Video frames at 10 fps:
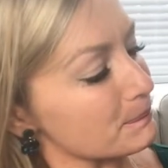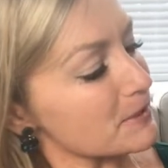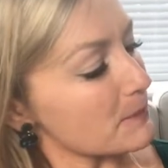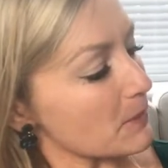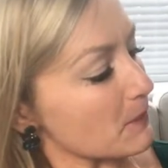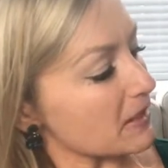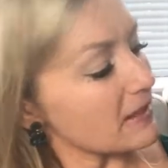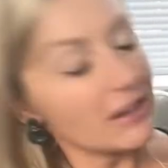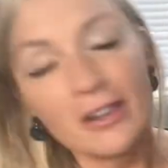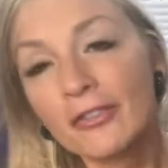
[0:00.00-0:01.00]
of the
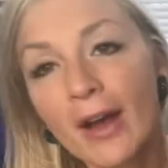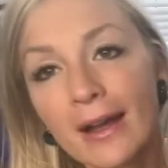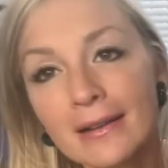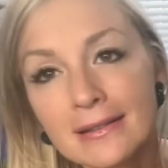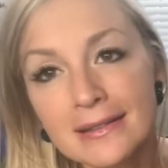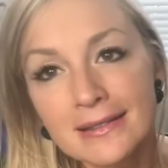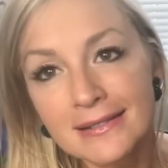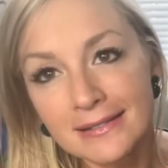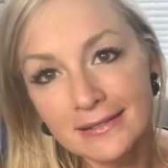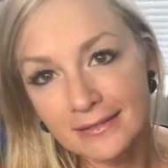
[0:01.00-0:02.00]
Mandela effects,
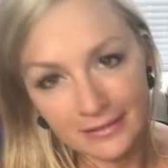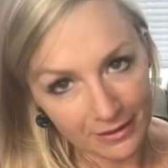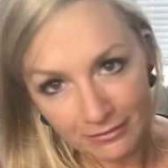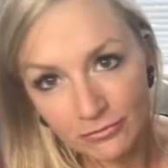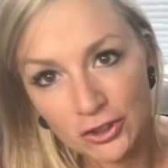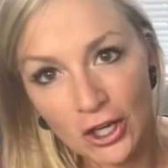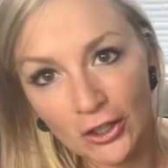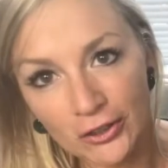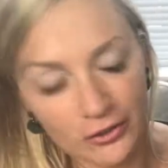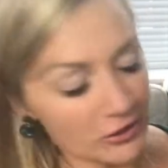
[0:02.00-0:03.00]

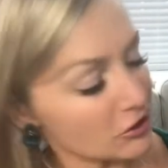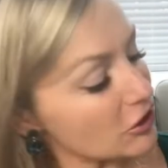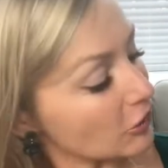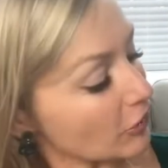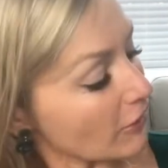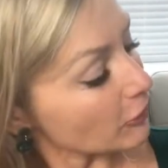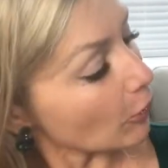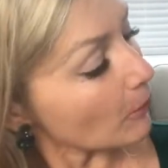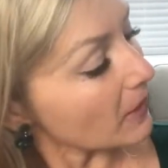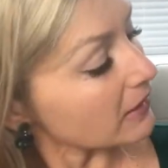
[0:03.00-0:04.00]

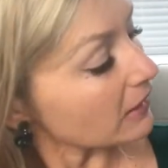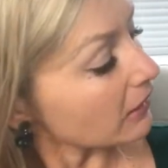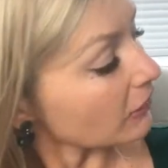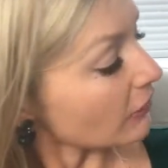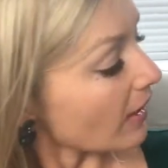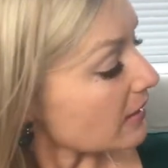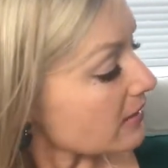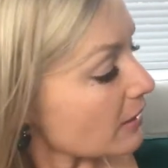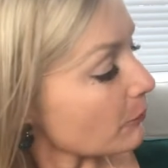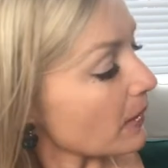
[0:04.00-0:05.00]
geographical Mandela
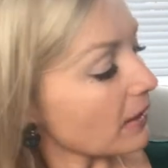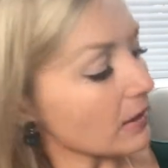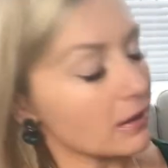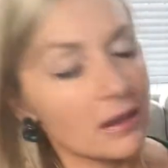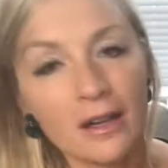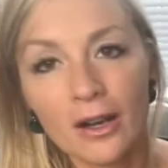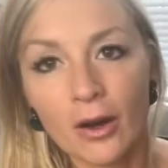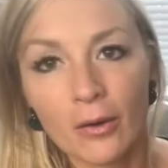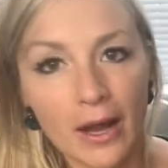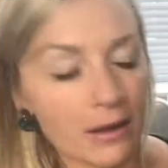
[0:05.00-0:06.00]
effects, have been
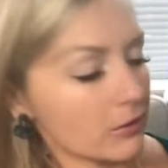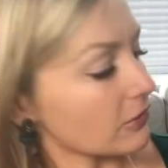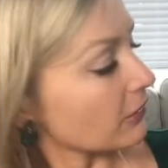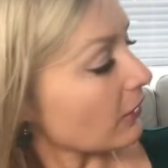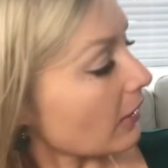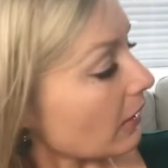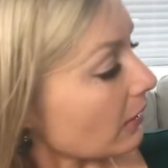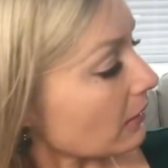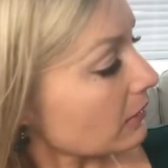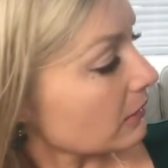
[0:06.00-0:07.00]
around
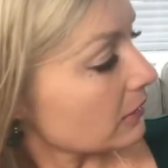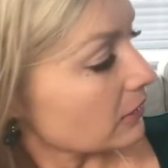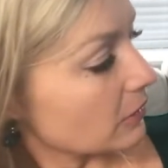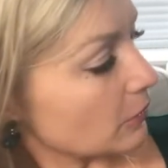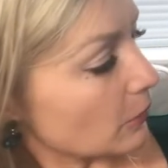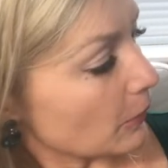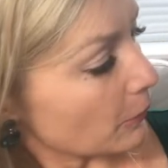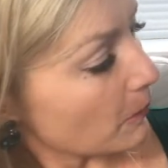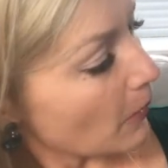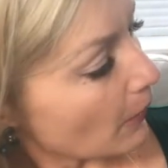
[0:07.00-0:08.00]
the
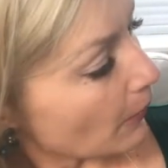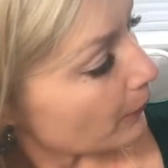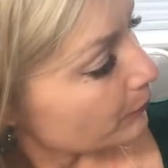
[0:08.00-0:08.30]
North Pole.